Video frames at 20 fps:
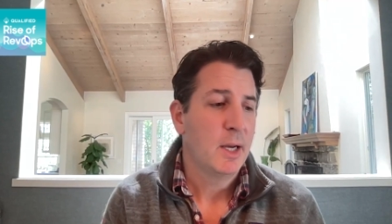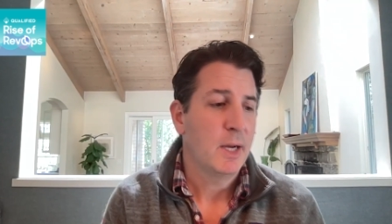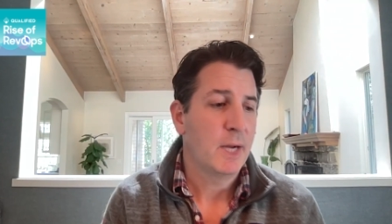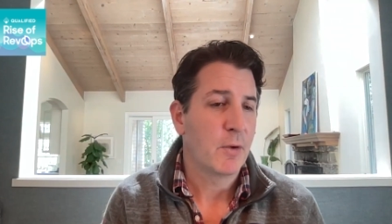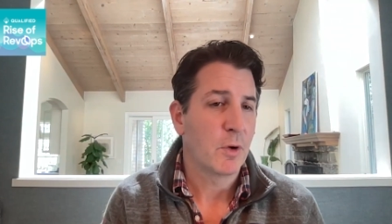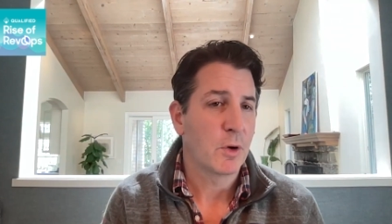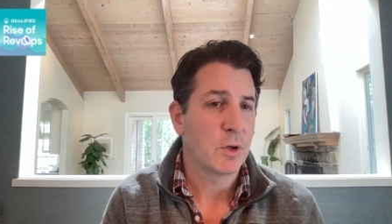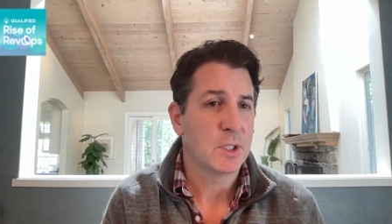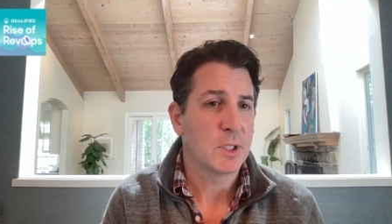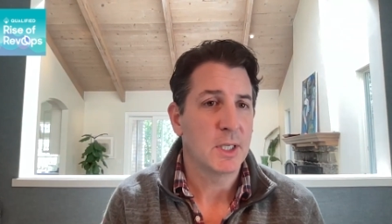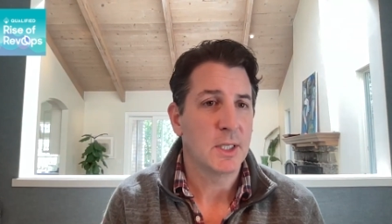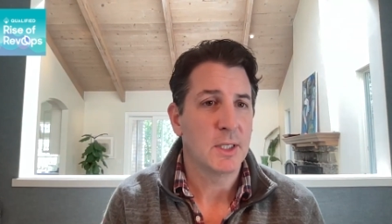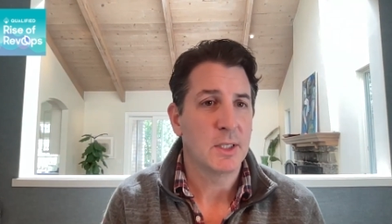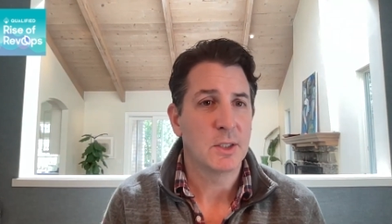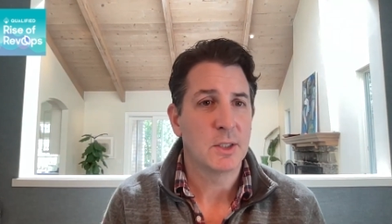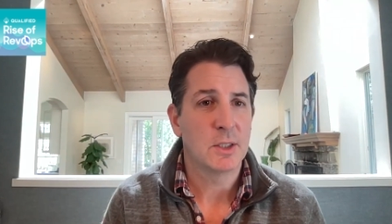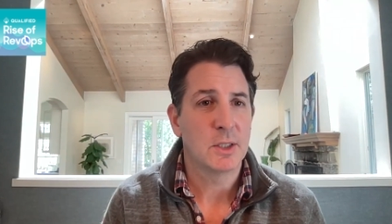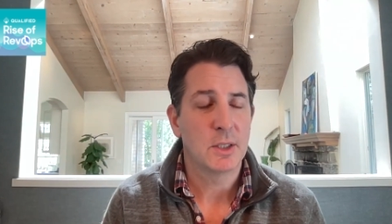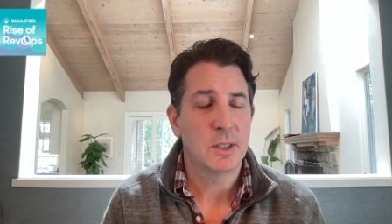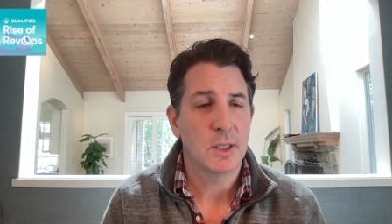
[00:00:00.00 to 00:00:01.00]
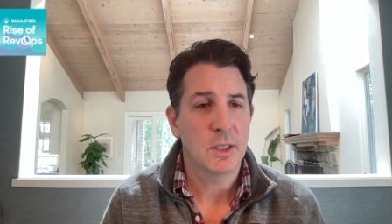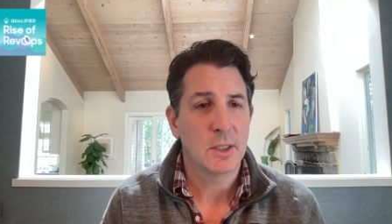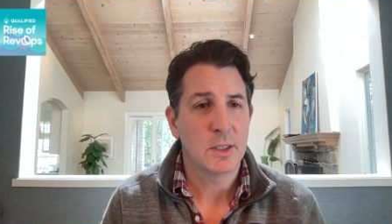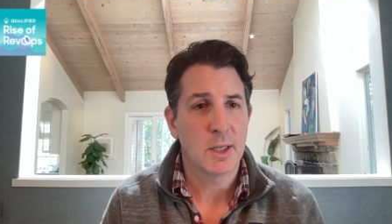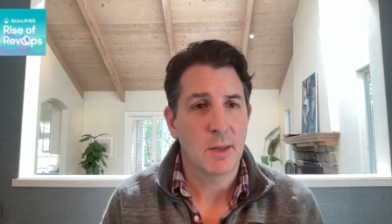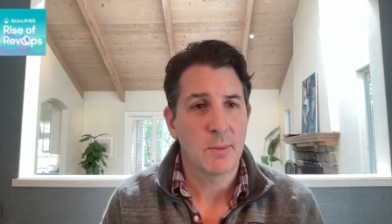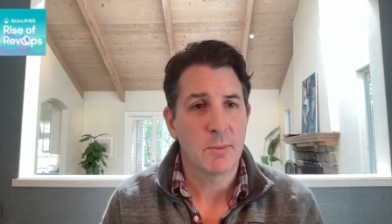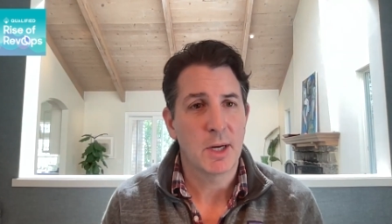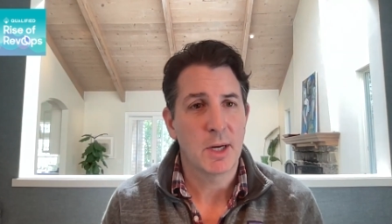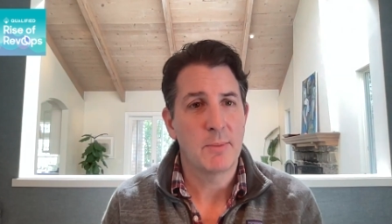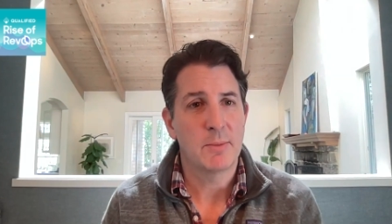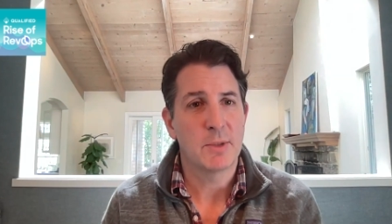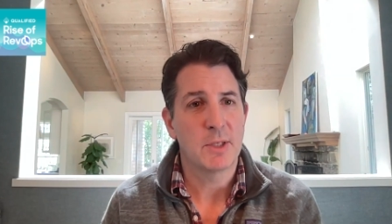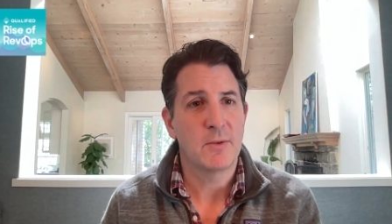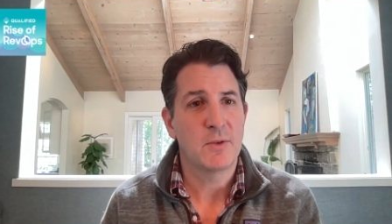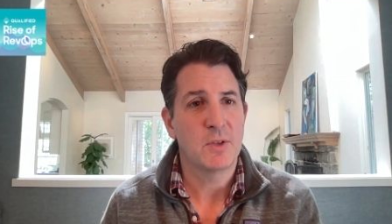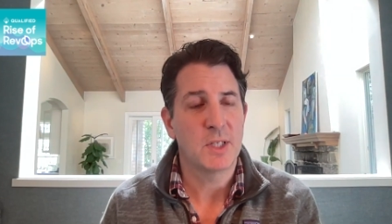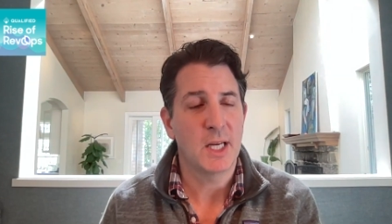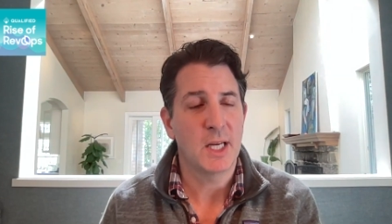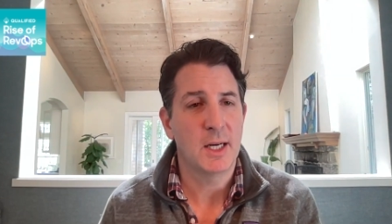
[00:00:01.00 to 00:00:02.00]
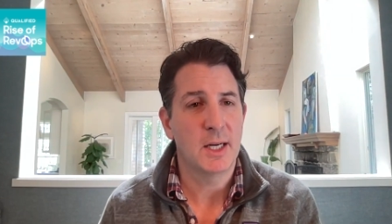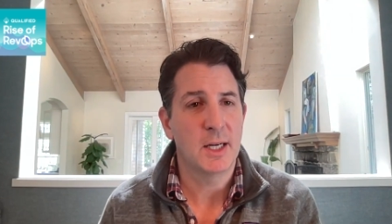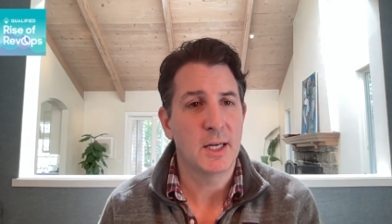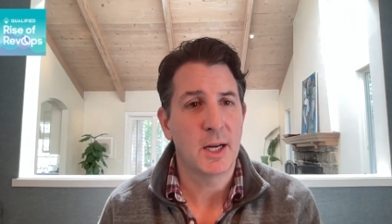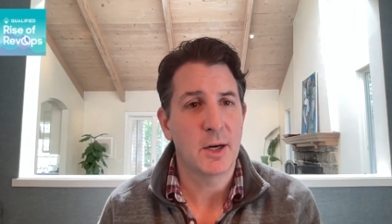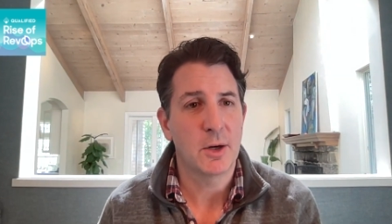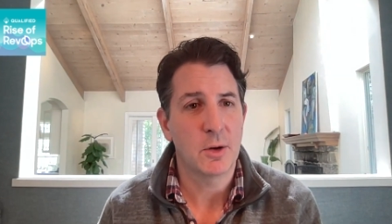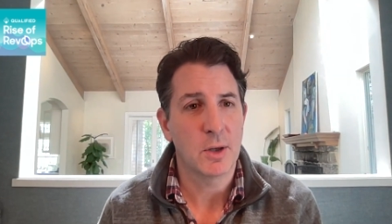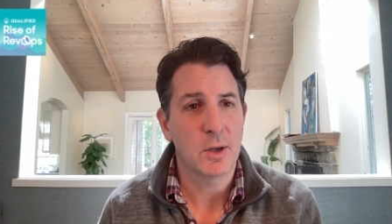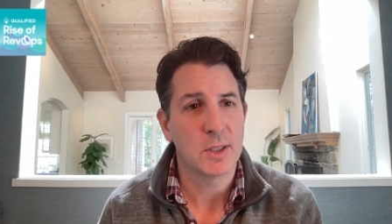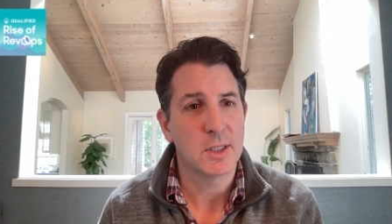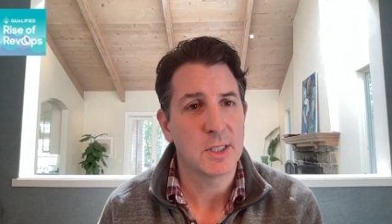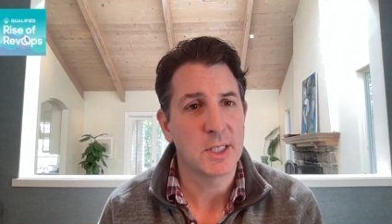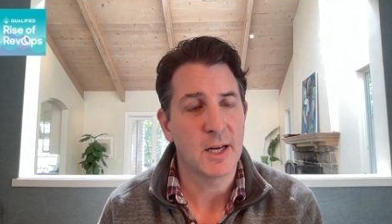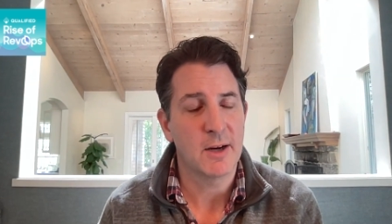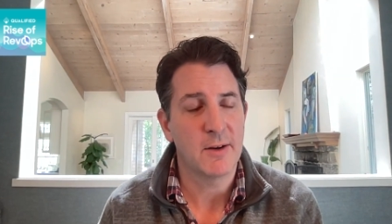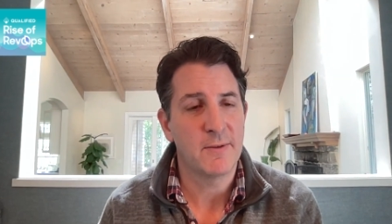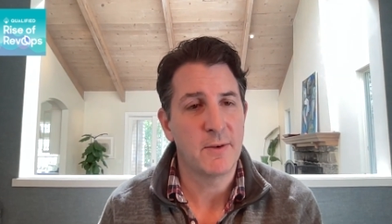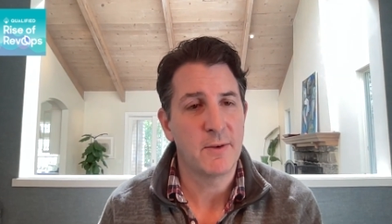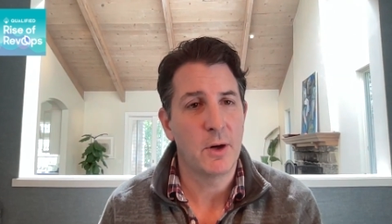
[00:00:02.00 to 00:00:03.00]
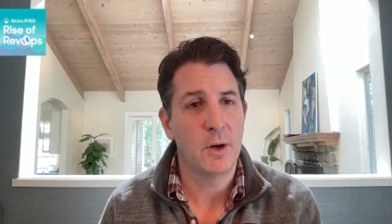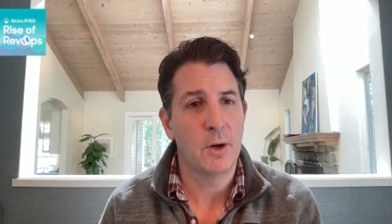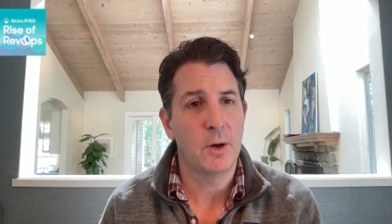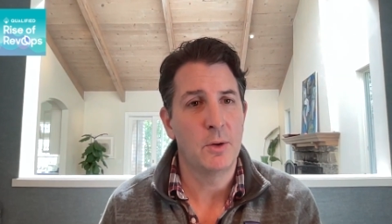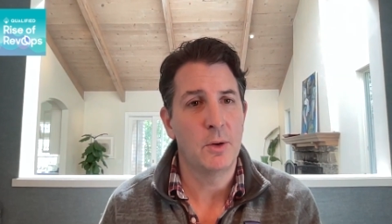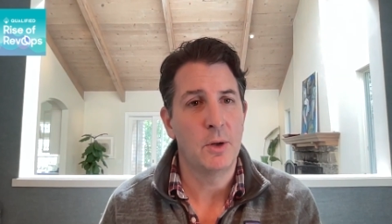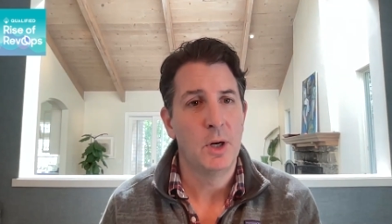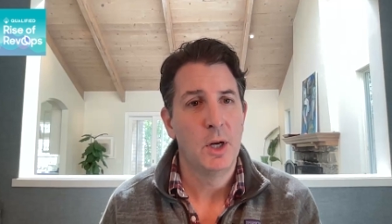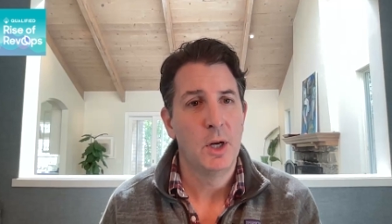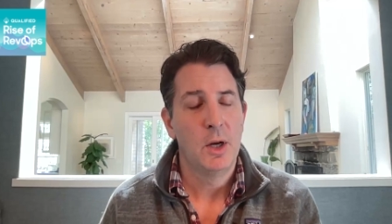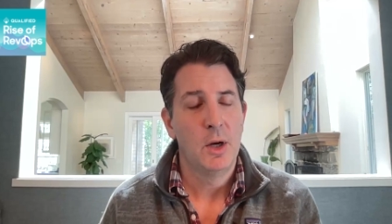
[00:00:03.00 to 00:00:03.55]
versus sometimes I've seen it under a CFO